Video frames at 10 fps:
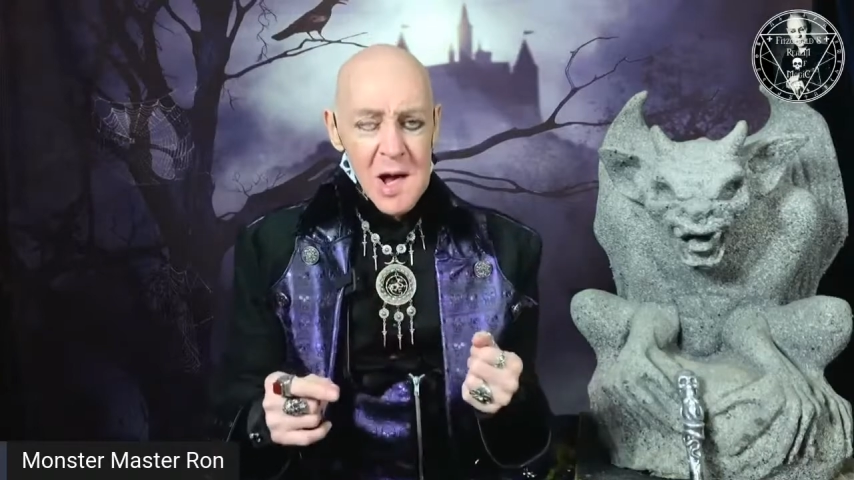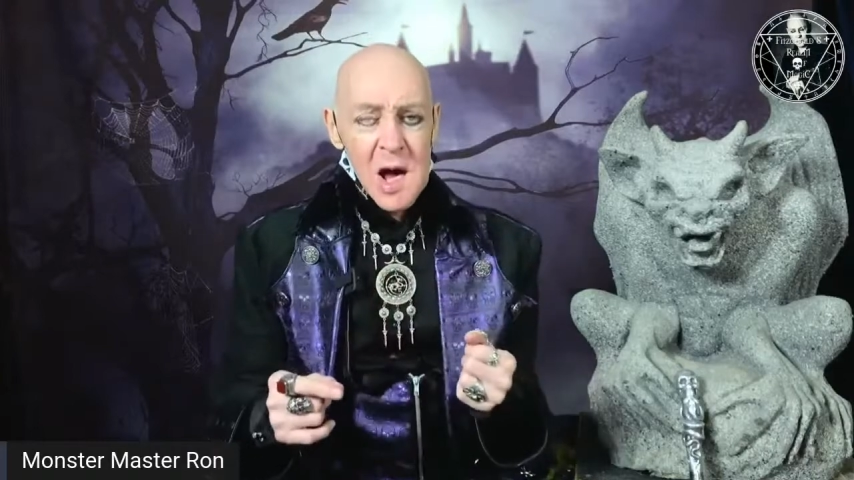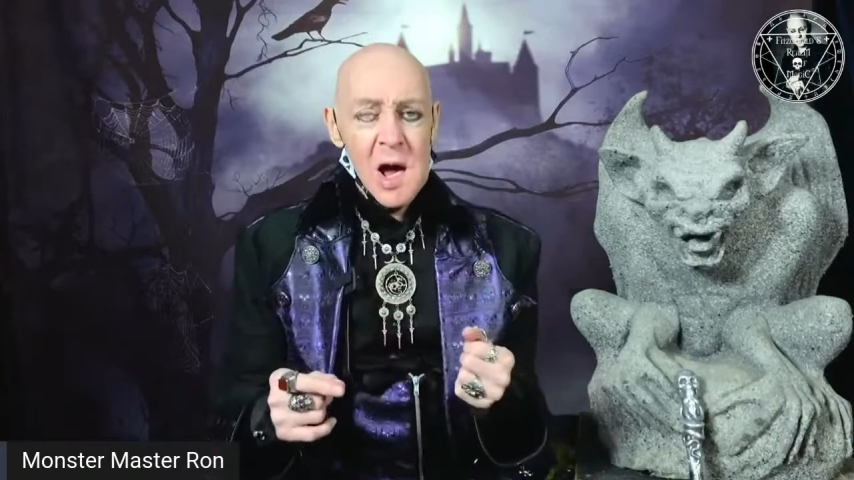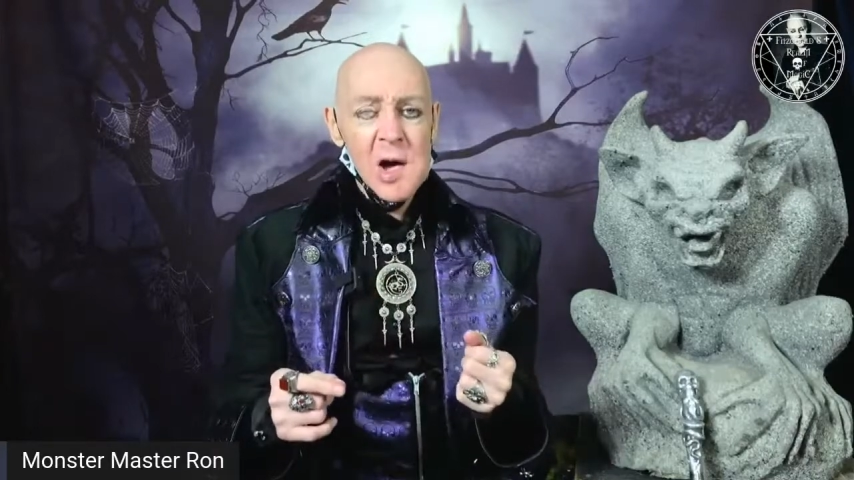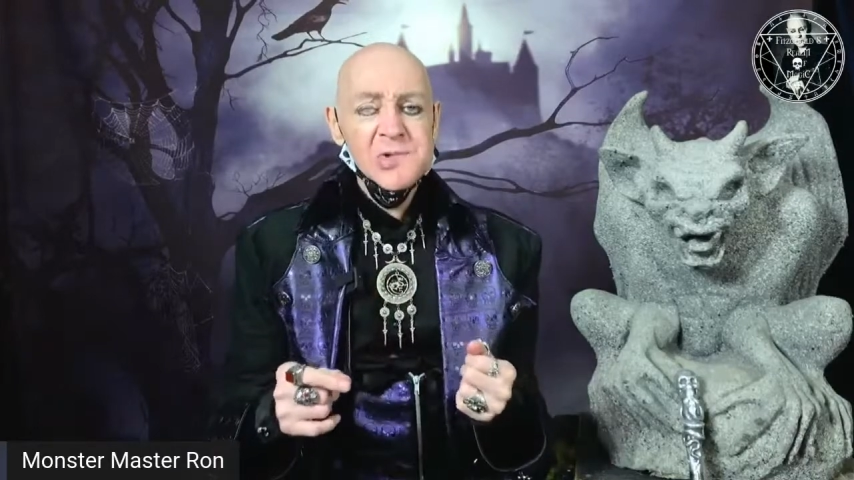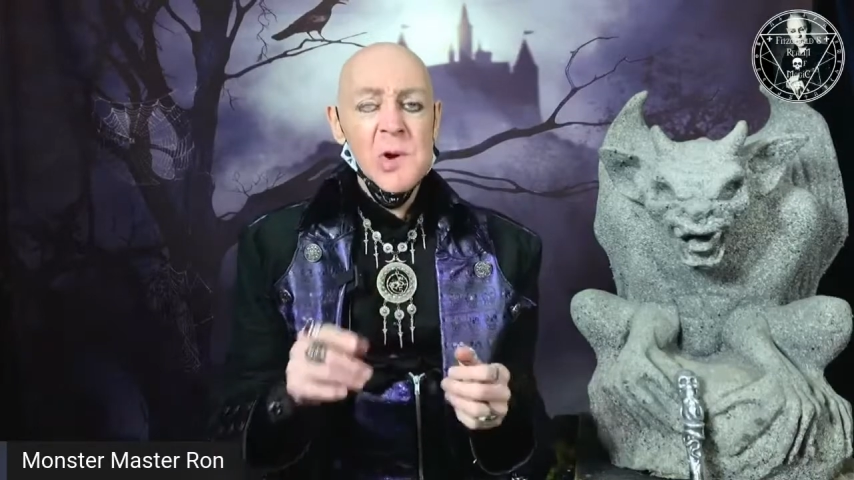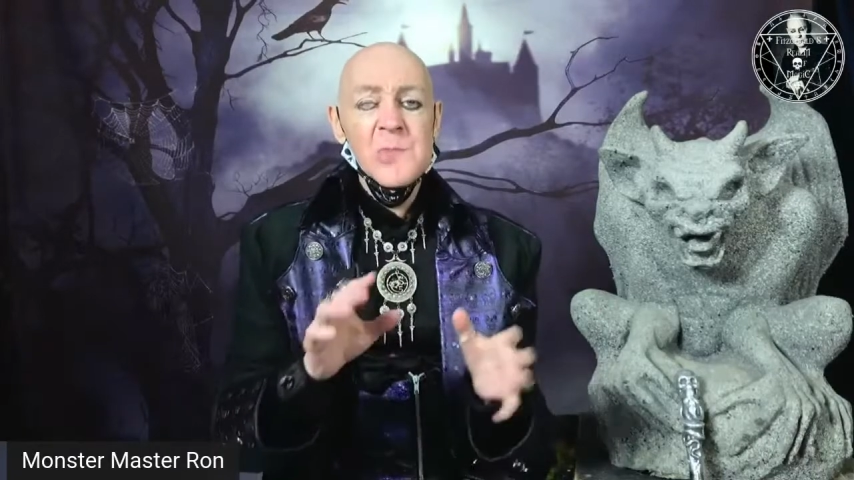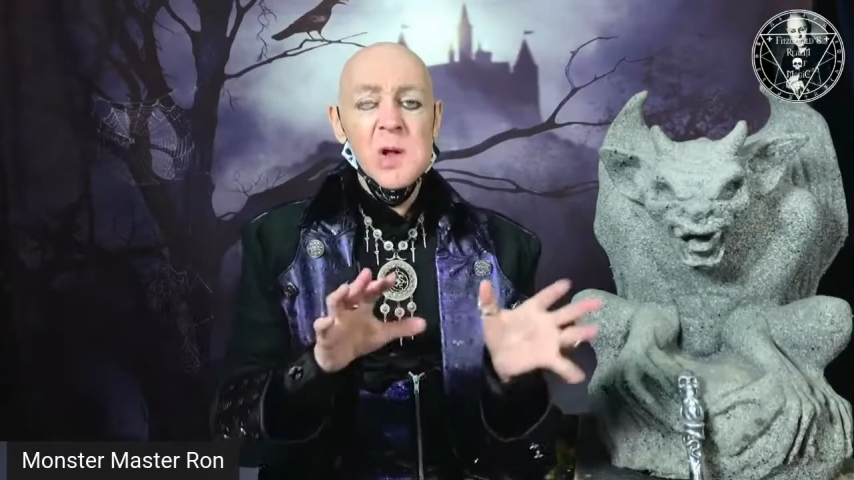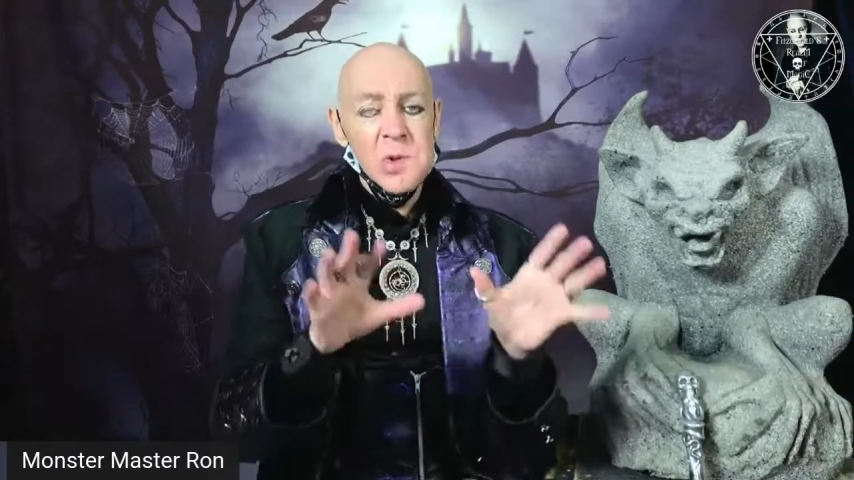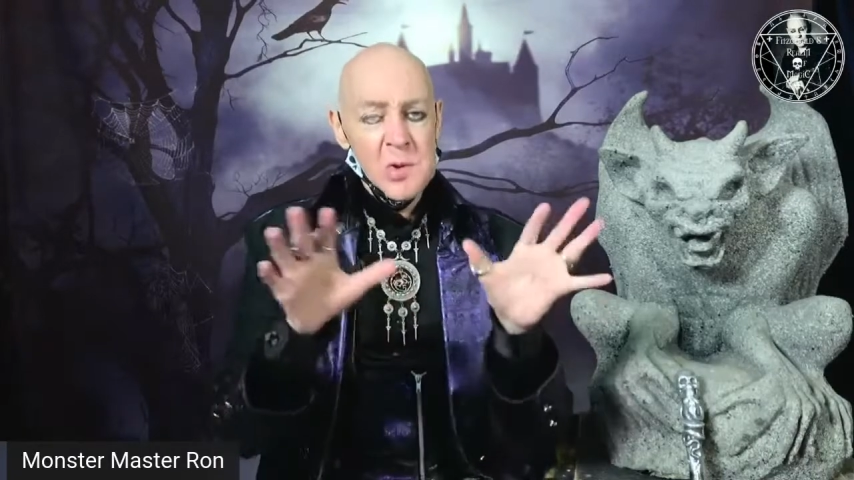
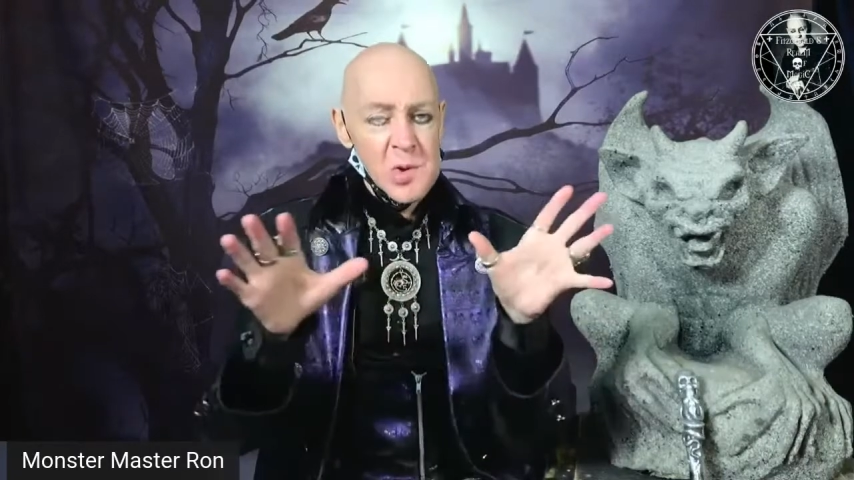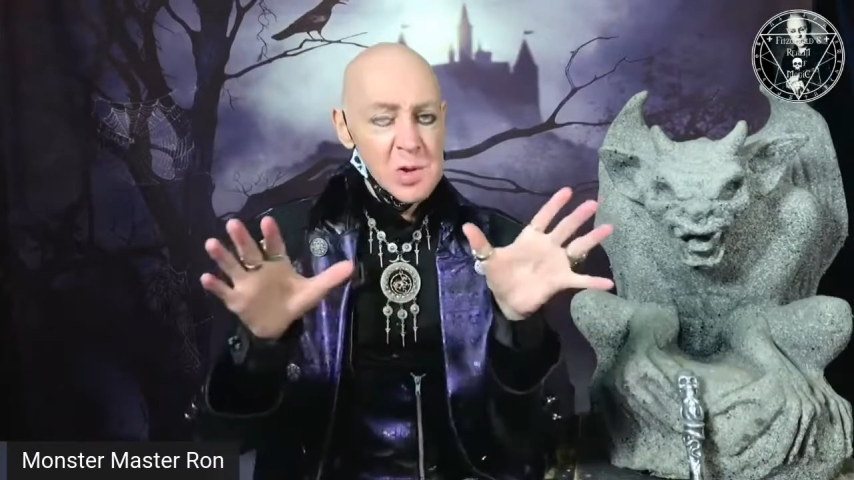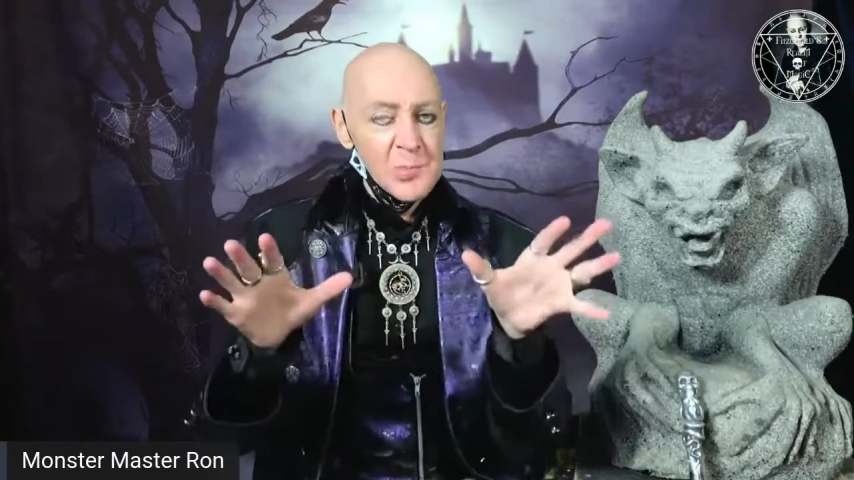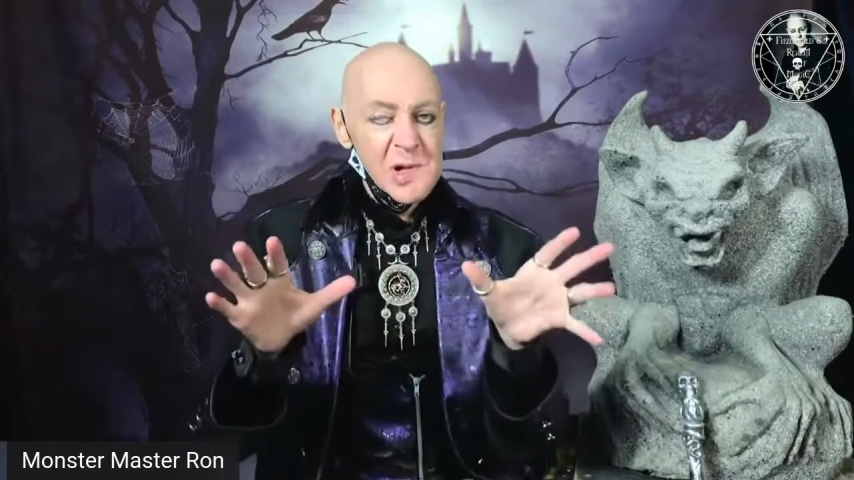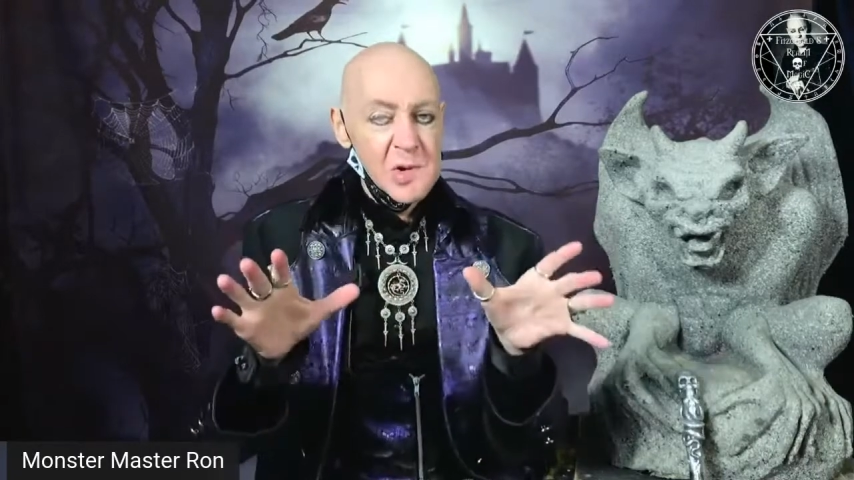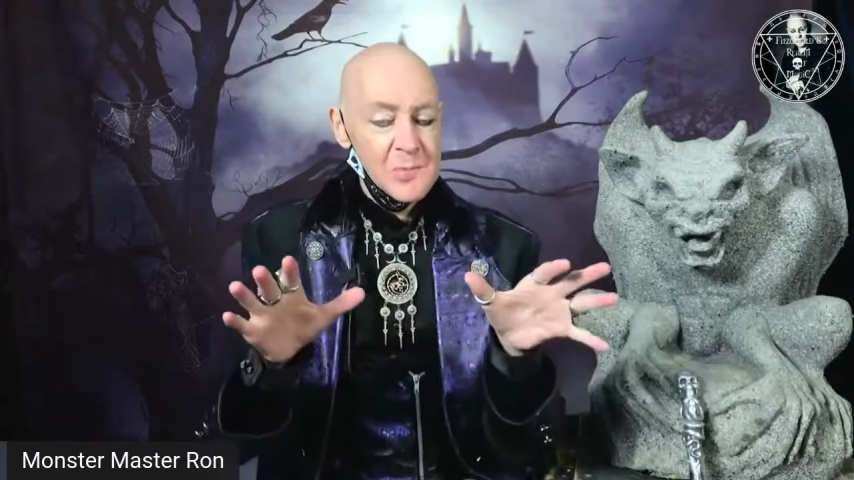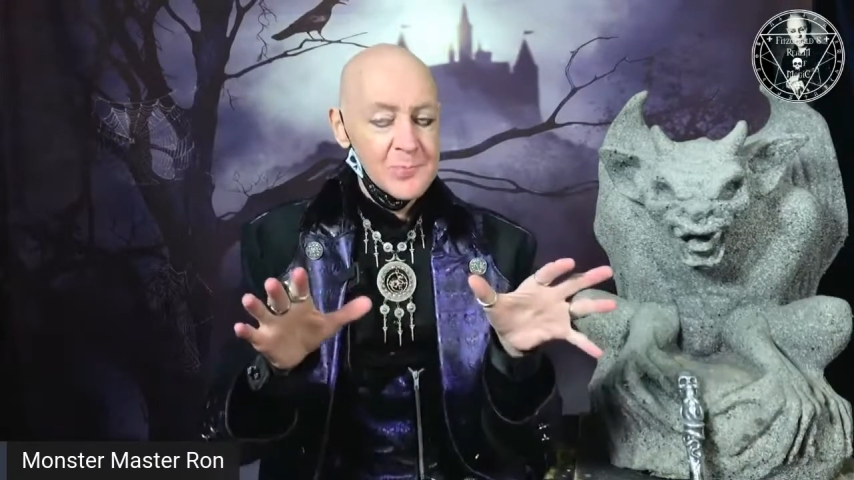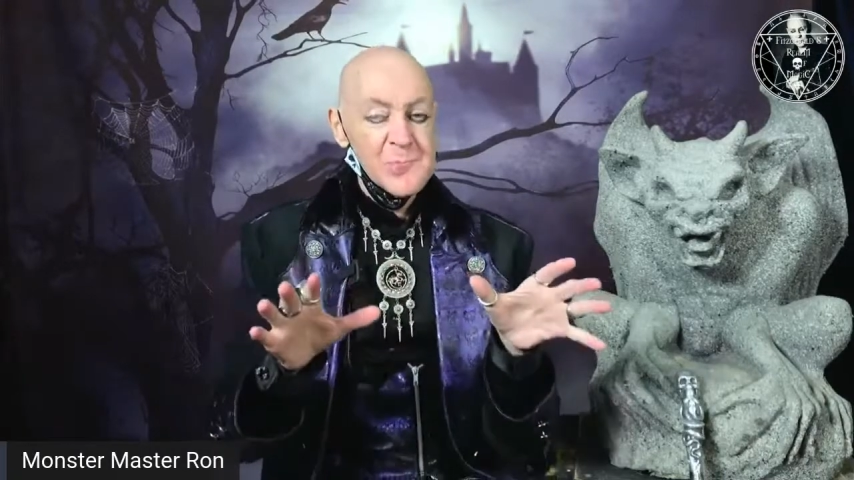another little bit of